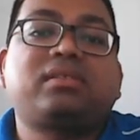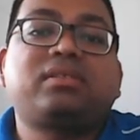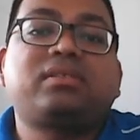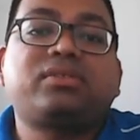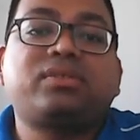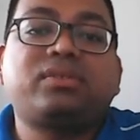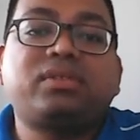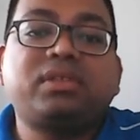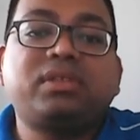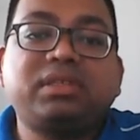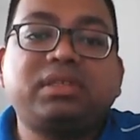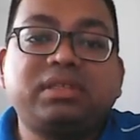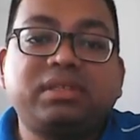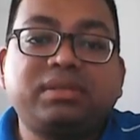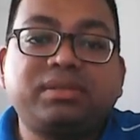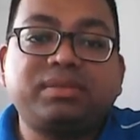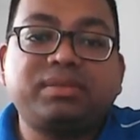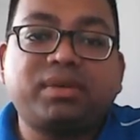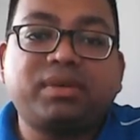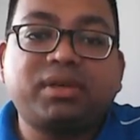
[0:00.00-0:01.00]
So this
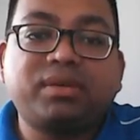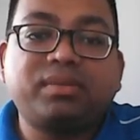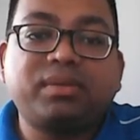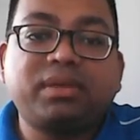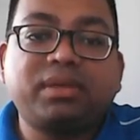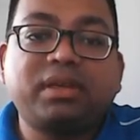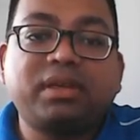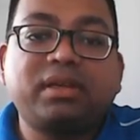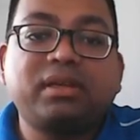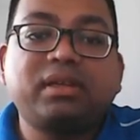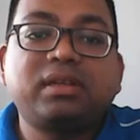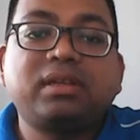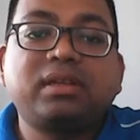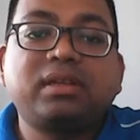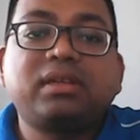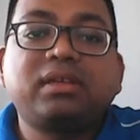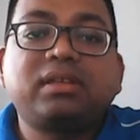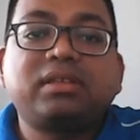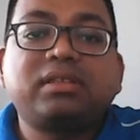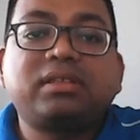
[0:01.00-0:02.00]
is what we can
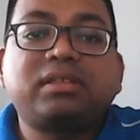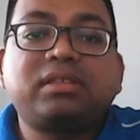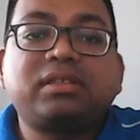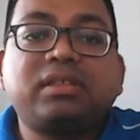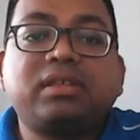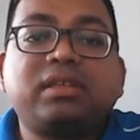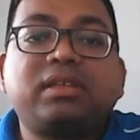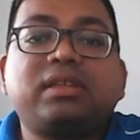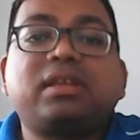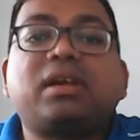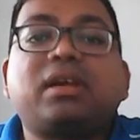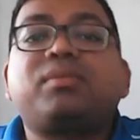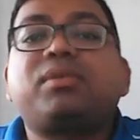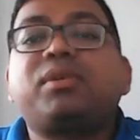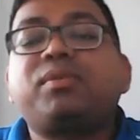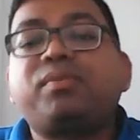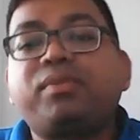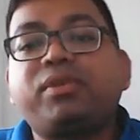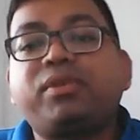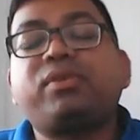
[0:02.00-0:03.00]
see in
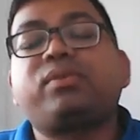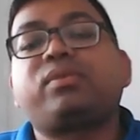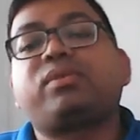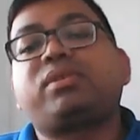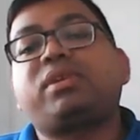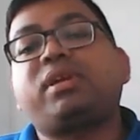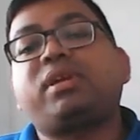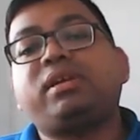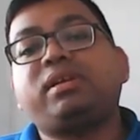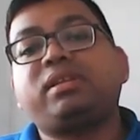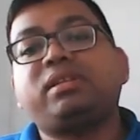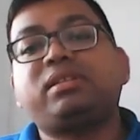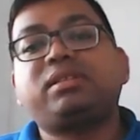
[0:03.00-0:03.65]
our view, right?